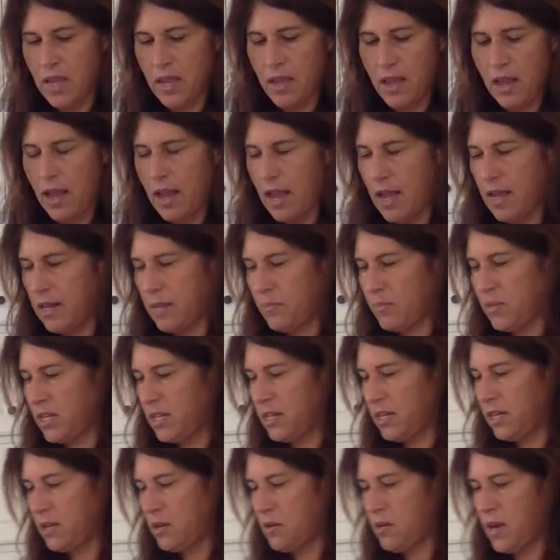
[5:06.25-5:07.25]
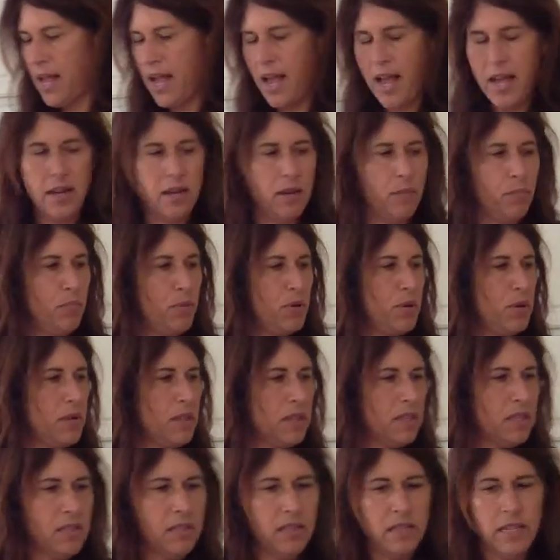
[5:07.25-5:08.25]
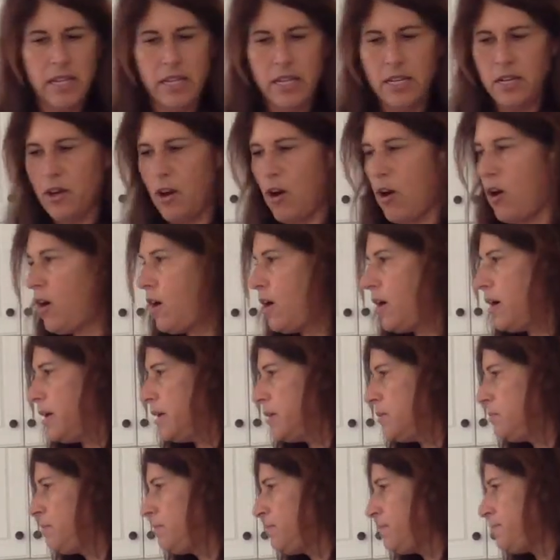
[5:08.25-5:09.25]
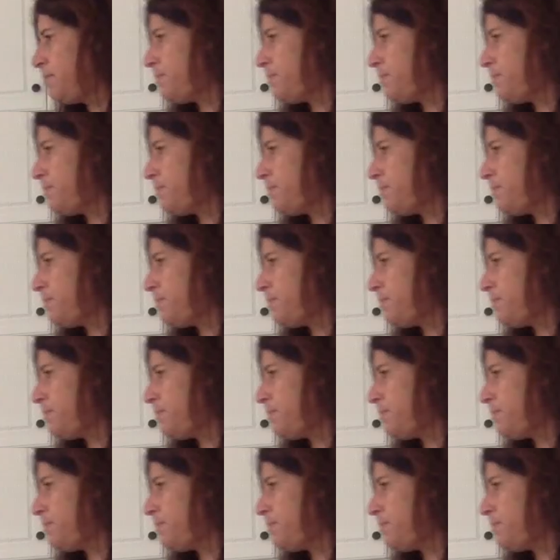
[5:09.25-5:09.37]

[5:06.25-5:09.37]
And I'm going to go ahead and put the lid on.